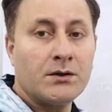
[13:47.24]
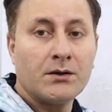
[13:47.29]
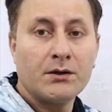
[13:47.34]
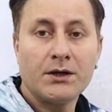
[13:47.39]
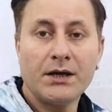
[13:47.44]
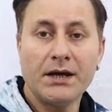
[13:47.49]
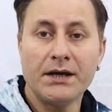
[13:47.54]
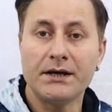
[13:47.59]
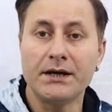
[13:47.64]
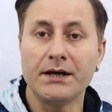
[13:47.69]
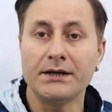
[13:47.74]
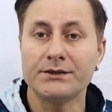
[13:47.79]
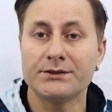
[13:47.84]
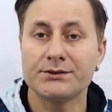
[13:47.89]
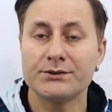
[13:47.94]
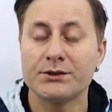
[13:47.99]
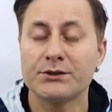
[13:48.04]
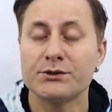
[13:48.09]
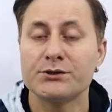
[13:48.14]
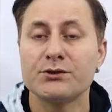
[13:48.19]
Okay
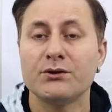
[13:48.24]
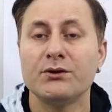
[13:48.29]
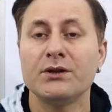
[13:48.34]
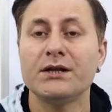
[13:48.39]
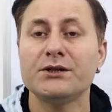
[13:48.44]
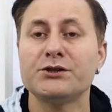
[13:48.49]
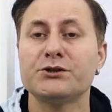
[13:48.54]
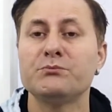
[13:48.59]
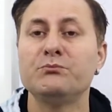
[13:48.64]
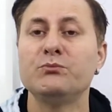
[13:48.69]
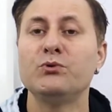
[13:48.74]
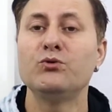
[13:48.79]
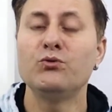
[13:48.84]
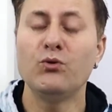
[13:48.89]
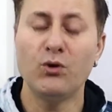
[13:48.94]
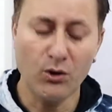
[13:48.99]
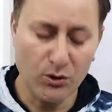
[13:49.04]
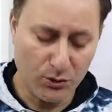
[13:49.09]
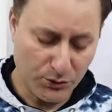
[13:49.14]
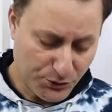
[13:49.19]
guys, so let's
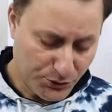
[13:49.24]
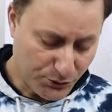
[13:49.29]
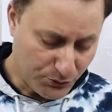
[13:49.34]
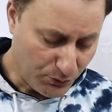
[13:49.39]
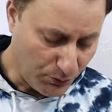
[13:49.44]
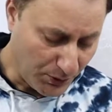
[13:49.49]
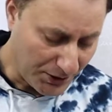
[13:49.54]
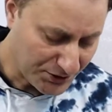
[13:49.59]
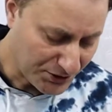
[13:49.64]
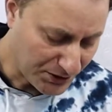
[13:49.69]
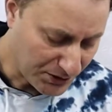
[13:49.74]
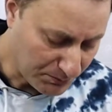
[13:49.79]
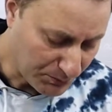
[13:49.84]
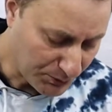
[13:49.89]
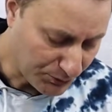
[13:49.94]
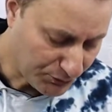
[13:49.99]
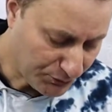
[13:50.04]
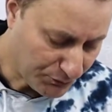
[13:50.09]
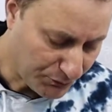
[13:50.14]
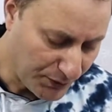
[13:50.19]
move on to question
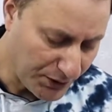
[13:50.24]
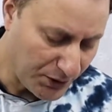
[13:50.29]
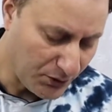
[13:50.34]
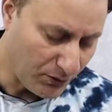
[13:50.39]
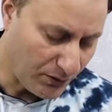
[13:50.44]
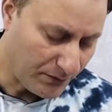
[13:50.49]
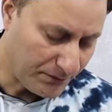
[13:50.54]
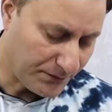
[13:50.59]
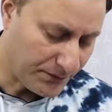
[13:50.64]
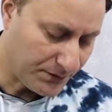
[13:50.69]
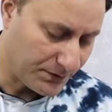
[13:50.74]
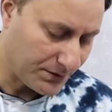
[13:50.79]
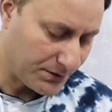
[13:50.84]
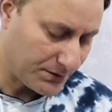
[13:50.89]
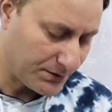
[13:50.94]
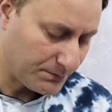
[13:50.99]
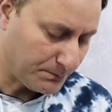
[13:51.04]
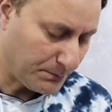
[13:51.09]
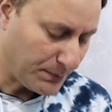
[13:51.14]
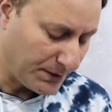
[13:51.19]
number 3 of
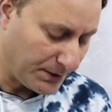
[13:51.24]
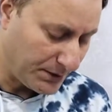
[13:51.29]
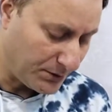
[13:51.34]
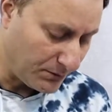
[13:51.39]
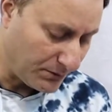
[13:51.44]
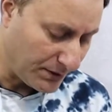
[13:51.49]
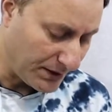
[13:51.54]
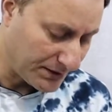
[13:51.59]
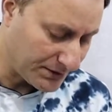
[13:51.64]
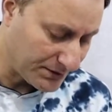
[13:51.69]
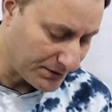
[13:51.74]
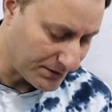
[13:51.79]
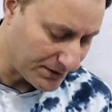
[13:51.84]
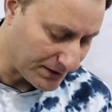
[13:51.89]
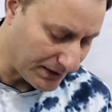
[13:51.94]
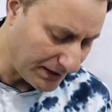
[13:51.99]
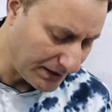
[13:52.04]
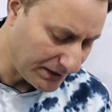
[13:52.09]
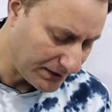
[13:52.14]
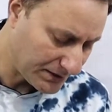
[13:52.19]
this particular
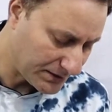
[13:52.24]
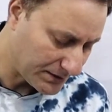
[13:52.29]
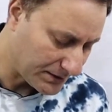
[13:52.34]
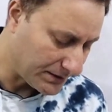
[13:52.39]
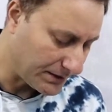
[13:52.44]
exercise.